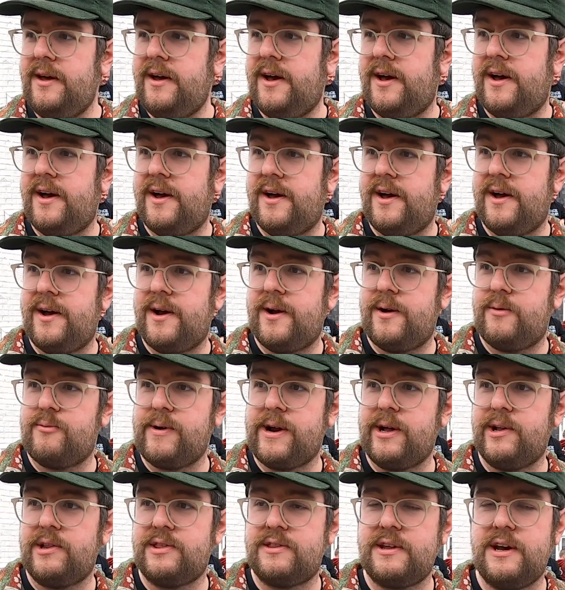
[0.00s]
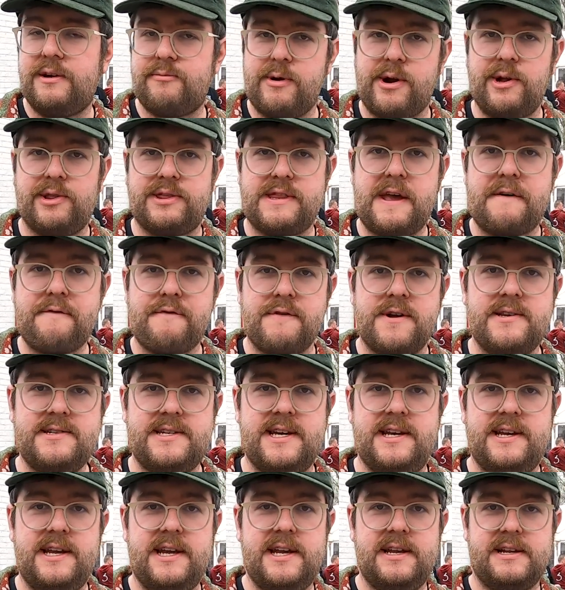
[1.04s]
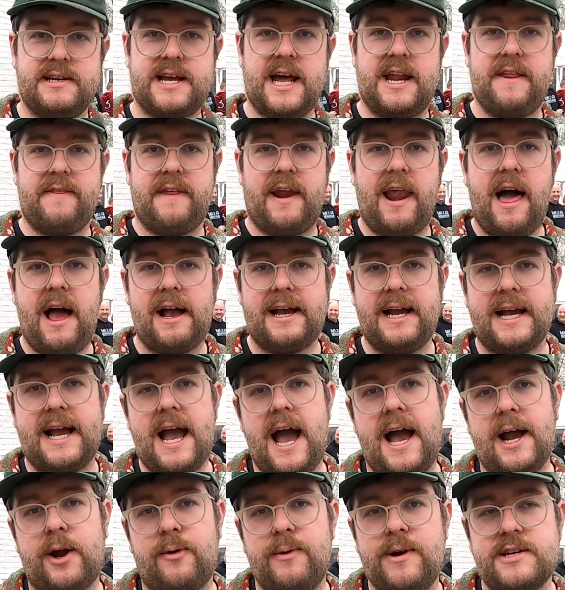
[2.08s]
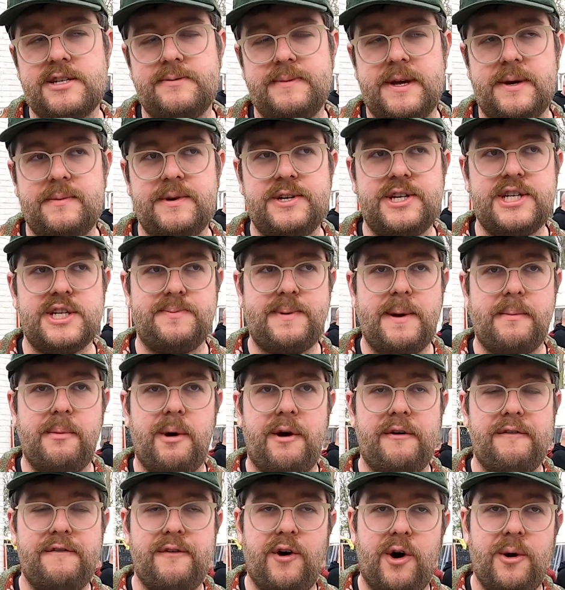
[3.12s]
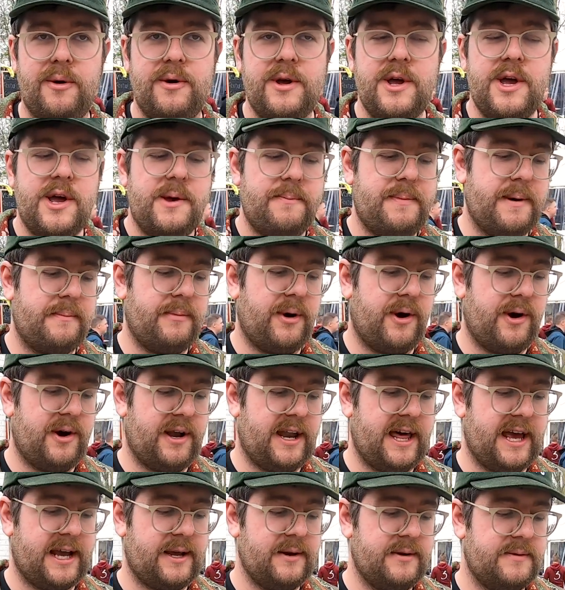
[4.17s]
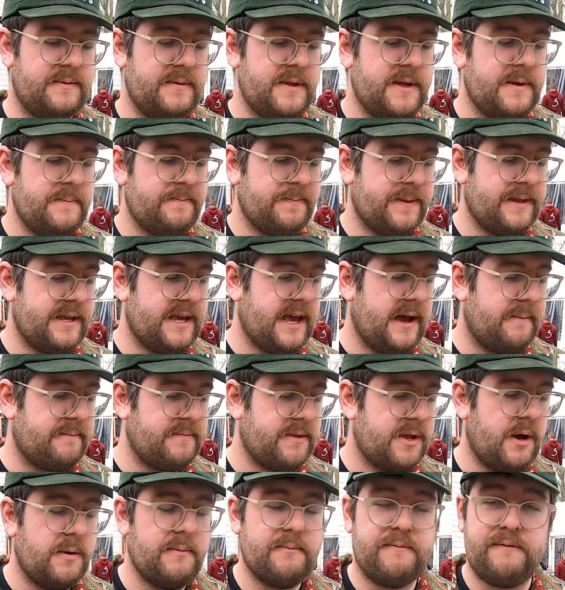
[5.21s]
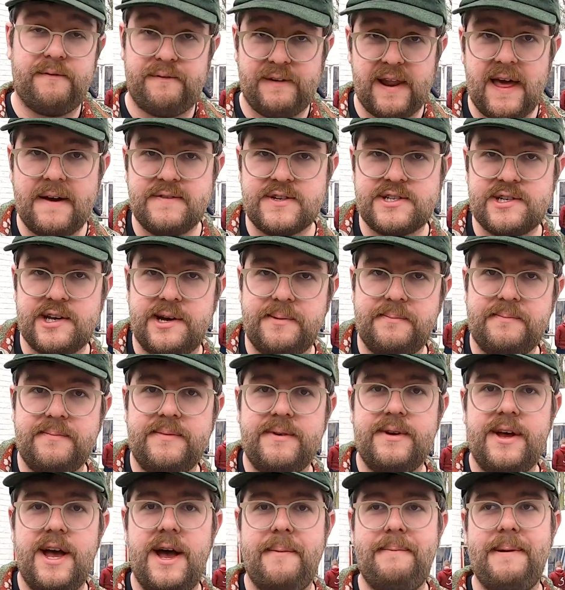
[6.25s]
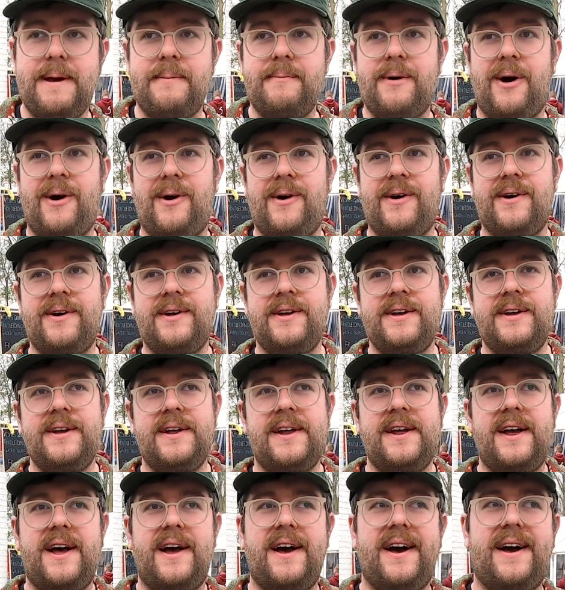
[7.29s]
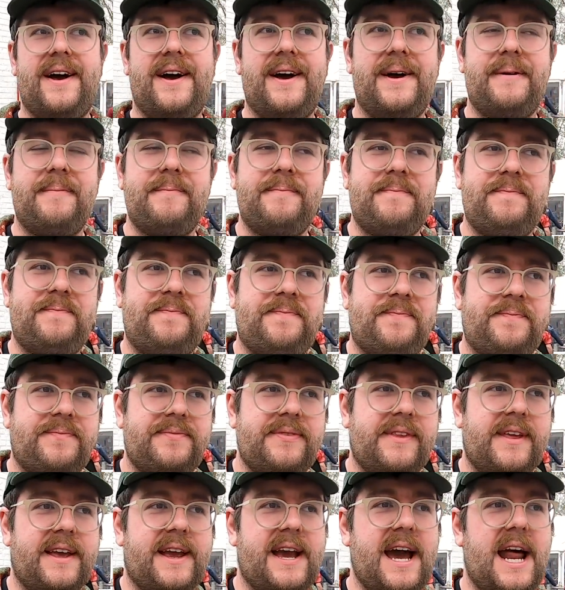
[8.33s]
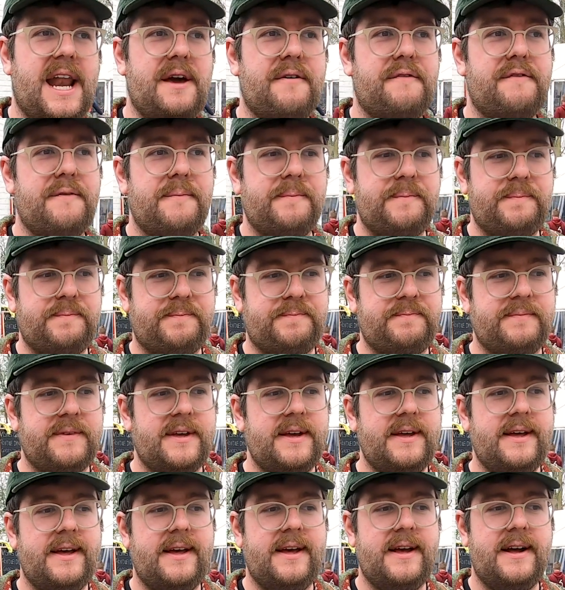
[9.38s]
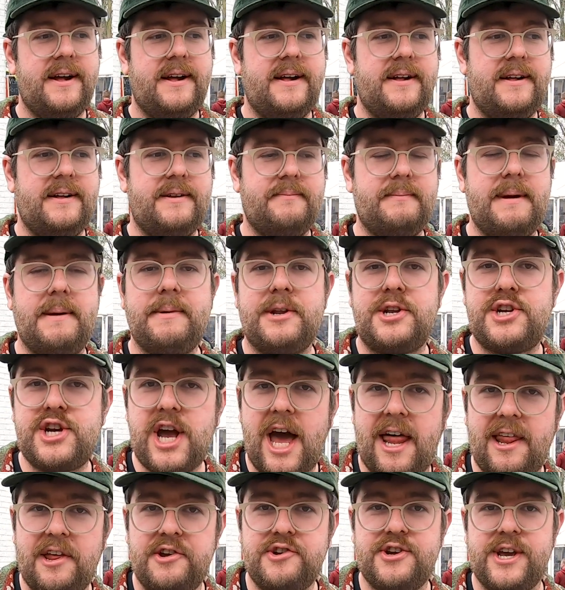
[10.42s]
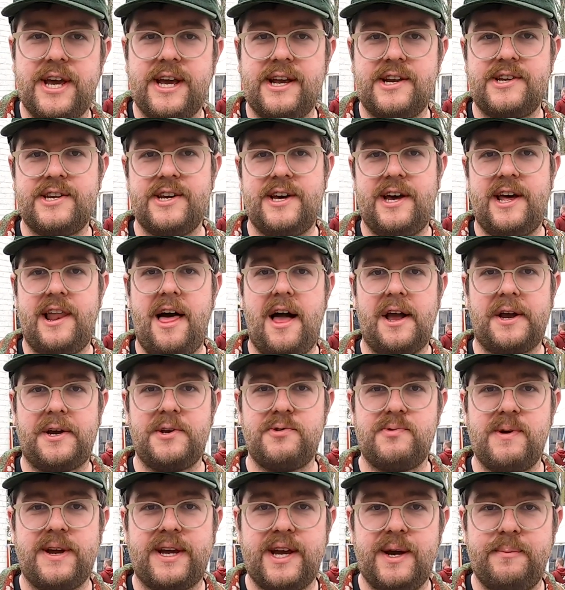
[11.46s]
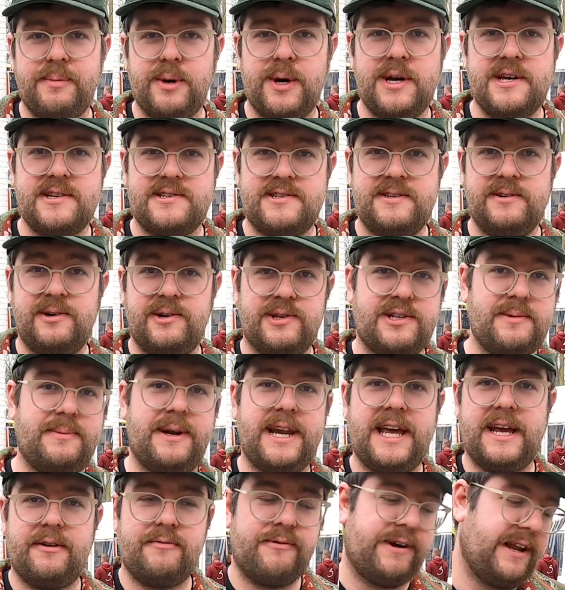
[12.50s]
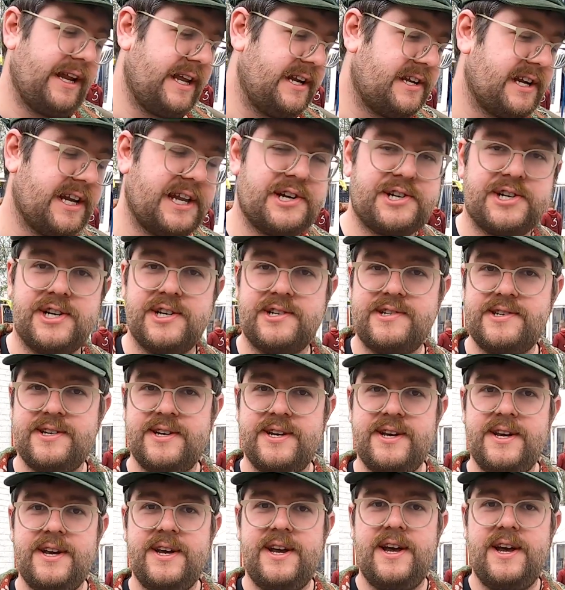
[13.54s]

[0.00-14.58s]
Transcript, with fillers: uh, real a real difference in, in kind of the lager category, something which is a bit more a bit more like yeah, flavorsome, a bit more uh, kind of maybe challenging to a lager drinker, but is ultimately really delicious